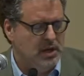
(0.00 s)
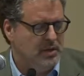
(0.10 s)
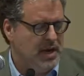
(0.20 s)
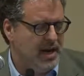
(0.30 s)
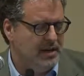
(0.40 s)

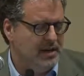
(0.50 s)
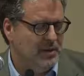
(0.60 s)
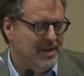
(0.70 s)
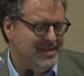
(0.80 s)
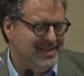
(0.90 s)
you get
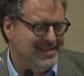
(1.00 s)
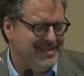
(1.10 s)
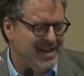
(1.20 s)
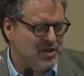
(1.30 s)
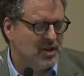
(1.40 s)
what is
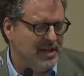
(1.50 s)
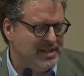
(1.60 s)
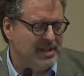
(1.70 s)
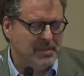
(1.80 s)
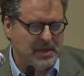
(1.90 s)

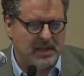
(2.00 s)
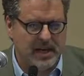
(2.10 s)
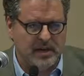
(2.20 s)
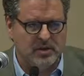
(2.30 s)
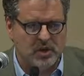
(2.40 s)
essentially something
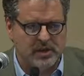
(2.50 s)
like